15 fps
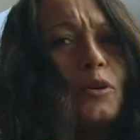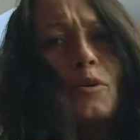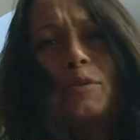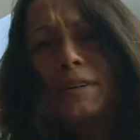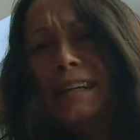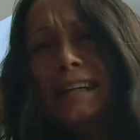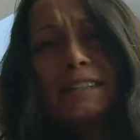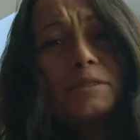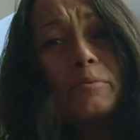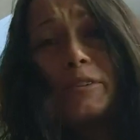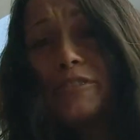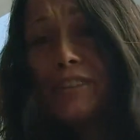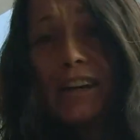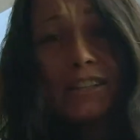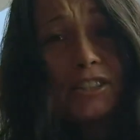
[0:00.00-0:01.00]
who needs
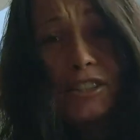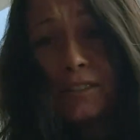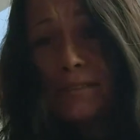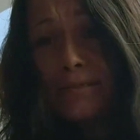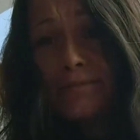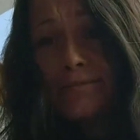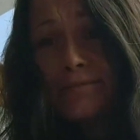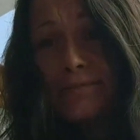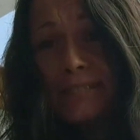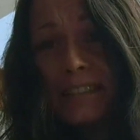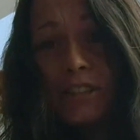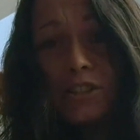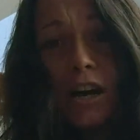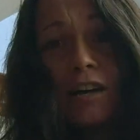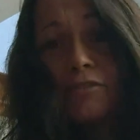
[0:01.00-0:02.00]
perfection?
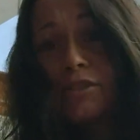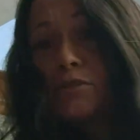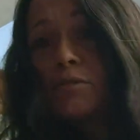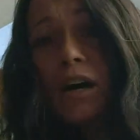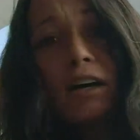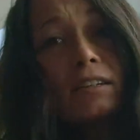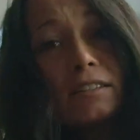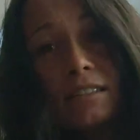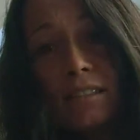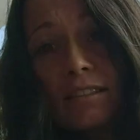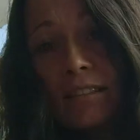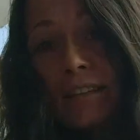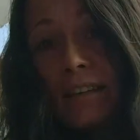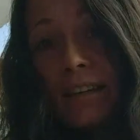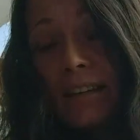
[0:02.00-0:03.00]
It drives you
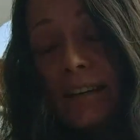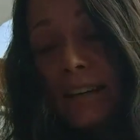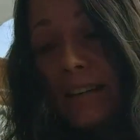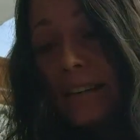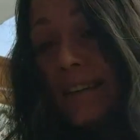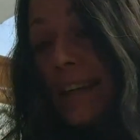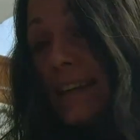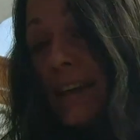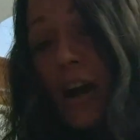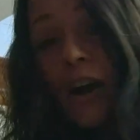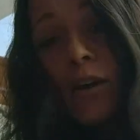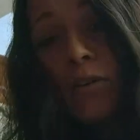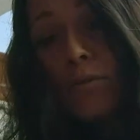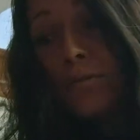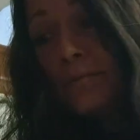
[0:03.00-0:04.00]
nuts. Let it
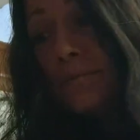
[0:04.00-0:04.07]
go.